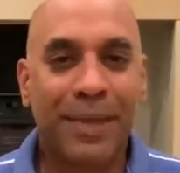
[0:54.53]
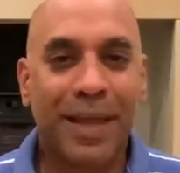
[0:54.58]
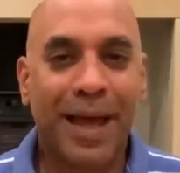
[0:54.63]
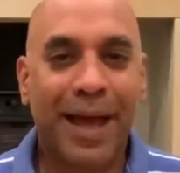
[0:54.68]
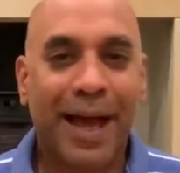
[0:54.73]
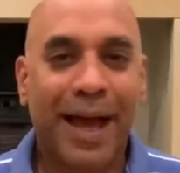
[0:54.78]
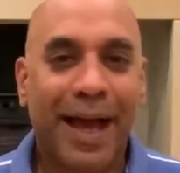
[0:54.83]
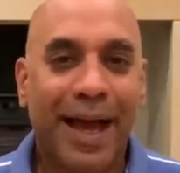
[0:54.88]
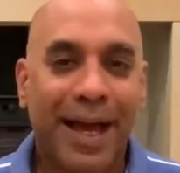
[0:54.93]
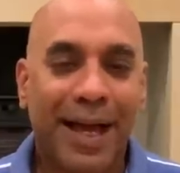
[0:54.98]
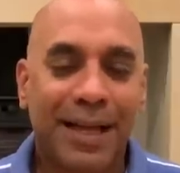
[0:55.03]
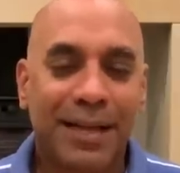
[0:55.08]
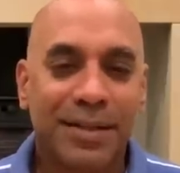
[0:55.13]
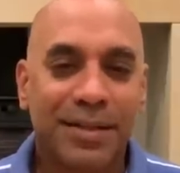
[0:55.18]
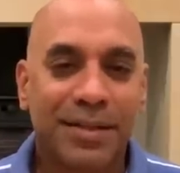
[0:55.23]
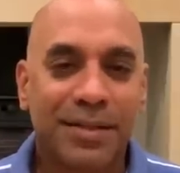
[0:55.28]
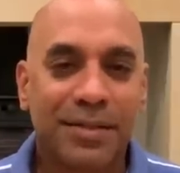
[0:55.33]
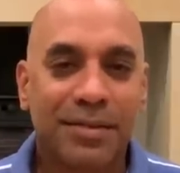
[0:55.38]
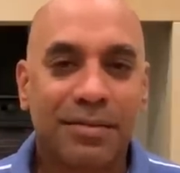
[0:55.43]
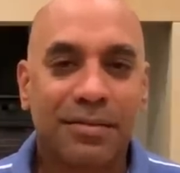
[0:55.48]

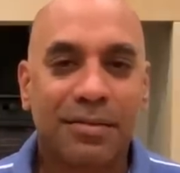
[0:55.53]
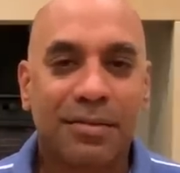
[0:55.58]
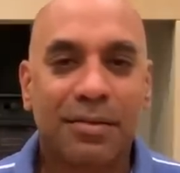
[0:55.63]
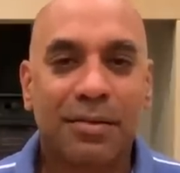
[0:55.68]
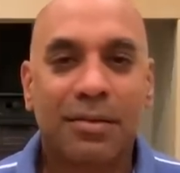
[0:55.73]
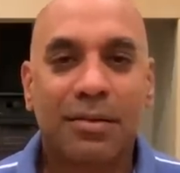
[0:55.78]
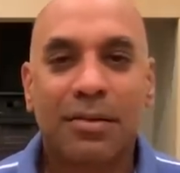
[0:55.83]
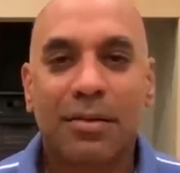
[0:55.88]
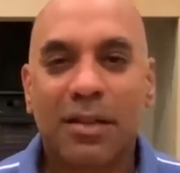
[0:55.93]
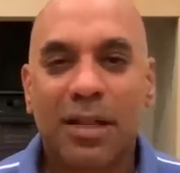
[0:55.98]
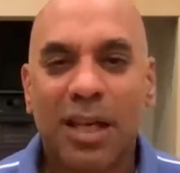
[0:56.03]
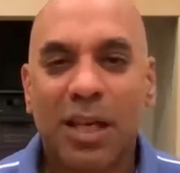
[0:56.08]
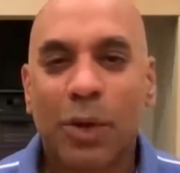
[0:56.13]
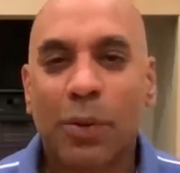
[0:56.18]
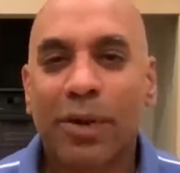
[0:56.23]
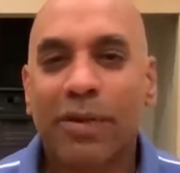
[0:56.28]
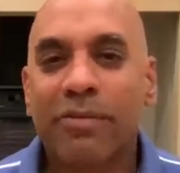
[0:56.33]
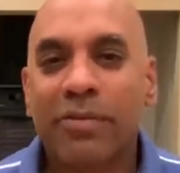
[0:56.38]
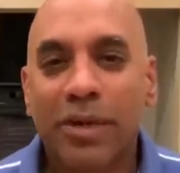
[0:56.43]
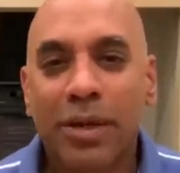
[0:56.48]
and the
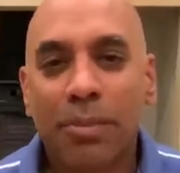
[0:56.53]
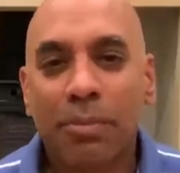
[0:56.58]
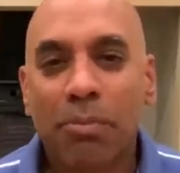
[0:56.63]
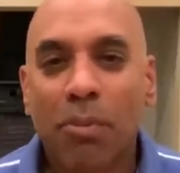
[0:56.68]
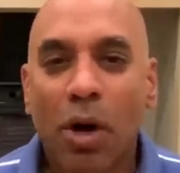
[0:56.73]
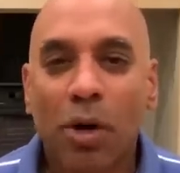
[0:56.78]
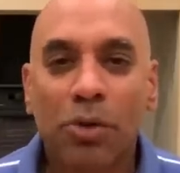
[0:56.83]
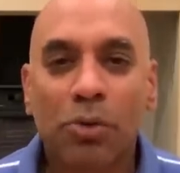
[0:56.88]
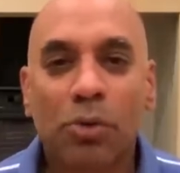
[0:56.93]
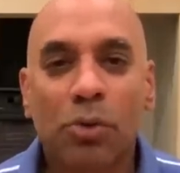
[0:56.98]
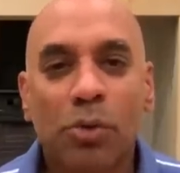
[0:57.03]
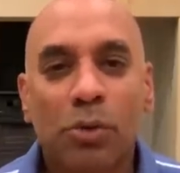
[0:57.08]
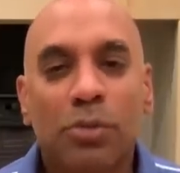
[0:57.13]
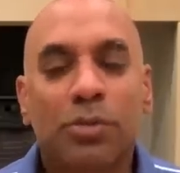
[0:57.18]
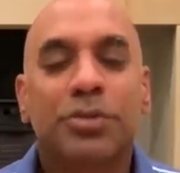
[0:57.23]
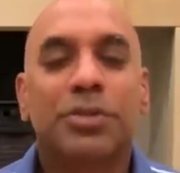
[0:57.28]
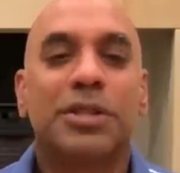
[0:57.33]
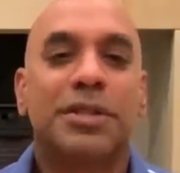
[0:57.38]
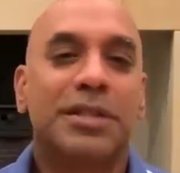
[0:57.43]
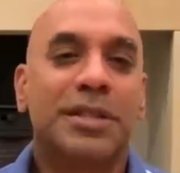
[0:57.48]
equivalent model
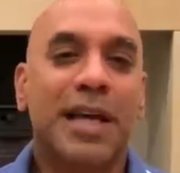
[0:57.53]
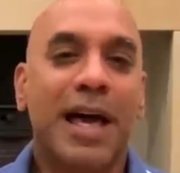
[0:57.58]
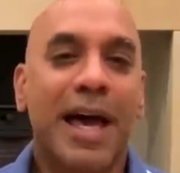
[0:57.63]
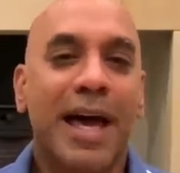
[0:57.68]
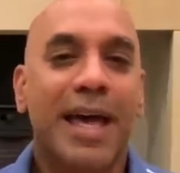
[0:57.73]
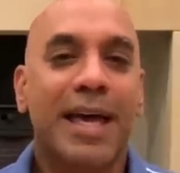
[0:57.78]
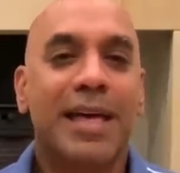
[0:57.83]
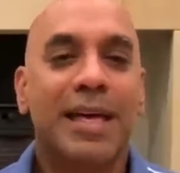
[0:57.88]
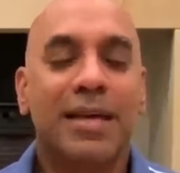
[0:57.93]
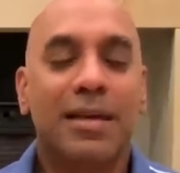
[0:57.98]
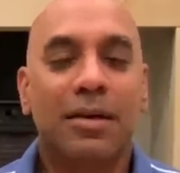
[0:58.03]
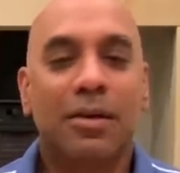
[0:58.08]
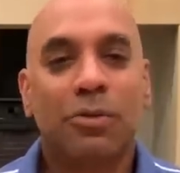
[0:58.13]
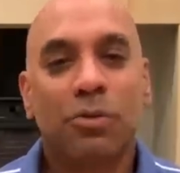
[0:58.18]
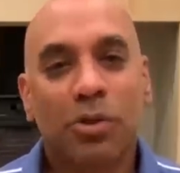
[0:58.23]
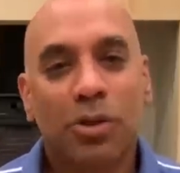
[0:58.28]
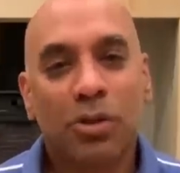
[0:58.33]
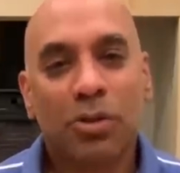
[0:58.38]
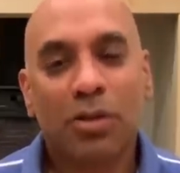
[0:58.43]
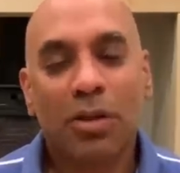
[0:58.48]
today
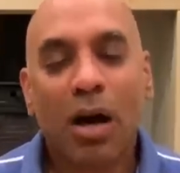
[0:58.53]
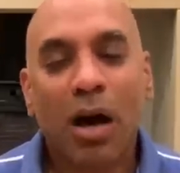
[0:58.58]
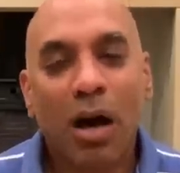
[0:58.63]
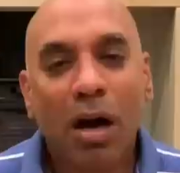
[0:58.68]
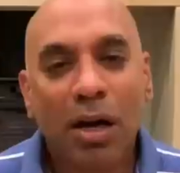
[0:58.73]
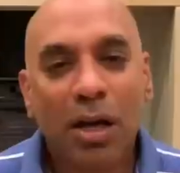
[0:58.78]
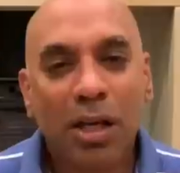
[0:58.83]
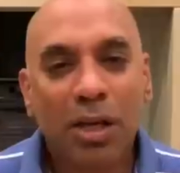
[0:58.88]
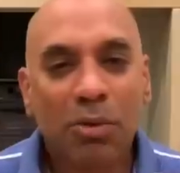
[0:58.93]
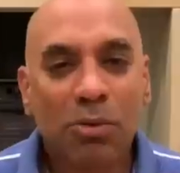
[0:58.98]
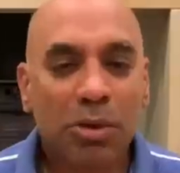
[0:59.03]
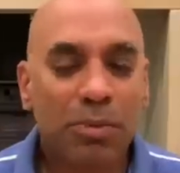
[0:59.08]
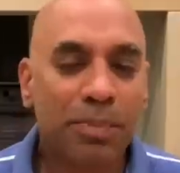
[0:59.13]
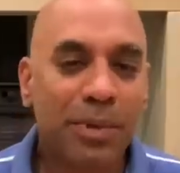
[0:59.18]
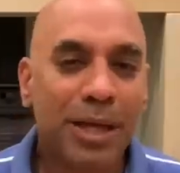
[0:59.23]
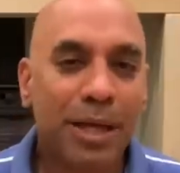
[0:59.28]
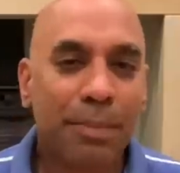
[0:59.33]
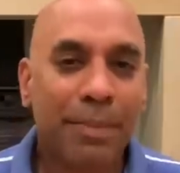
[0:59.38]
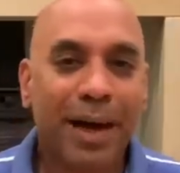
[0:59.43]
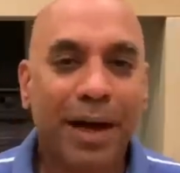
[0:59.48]
you'd argue would be
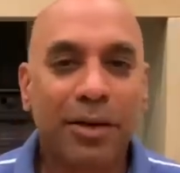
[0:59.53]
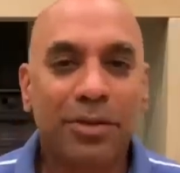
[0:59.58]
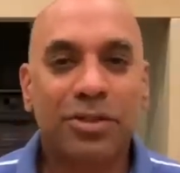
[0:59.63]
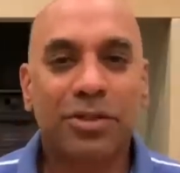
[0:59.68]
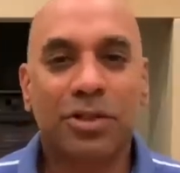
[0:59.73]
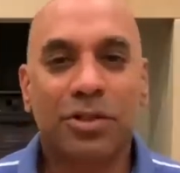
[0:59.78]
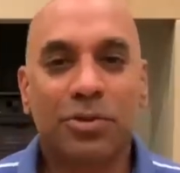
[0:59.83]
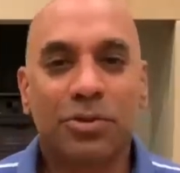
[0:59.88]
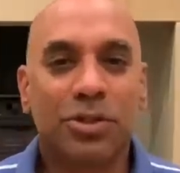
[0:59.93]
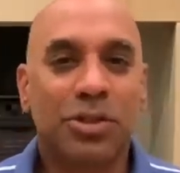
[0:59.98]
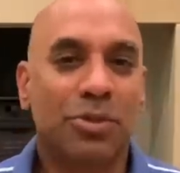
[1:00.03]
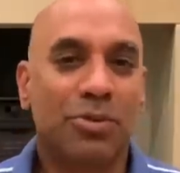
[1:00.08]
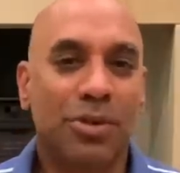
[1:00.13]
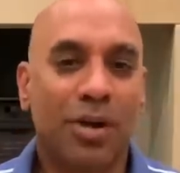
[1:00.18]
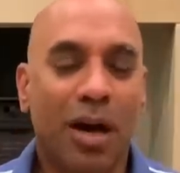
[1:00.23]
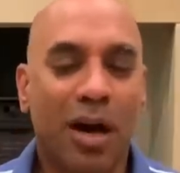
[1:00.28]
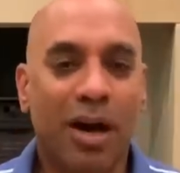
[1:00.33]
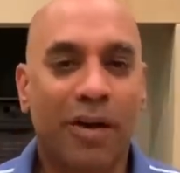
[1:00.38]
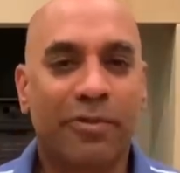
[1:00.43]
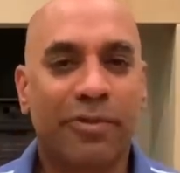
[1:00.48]
about two and a
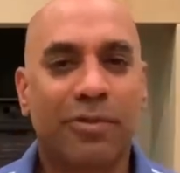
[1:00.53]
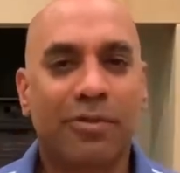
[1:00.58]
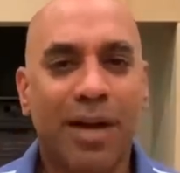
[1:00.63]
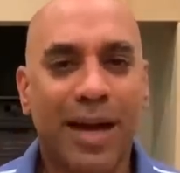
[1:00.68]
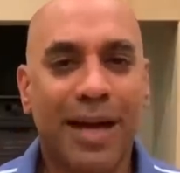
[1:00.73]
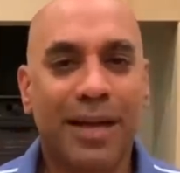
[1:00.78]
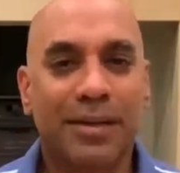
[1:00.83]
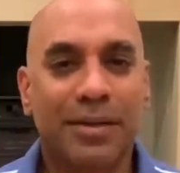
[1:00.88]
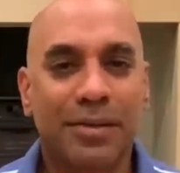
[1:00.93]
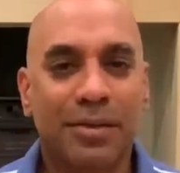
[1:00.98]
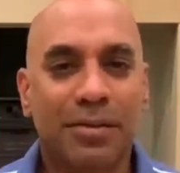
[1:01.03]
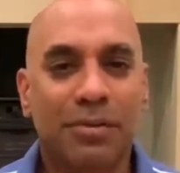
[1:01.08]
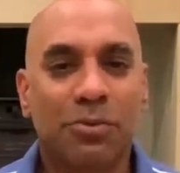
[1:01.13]
half grand.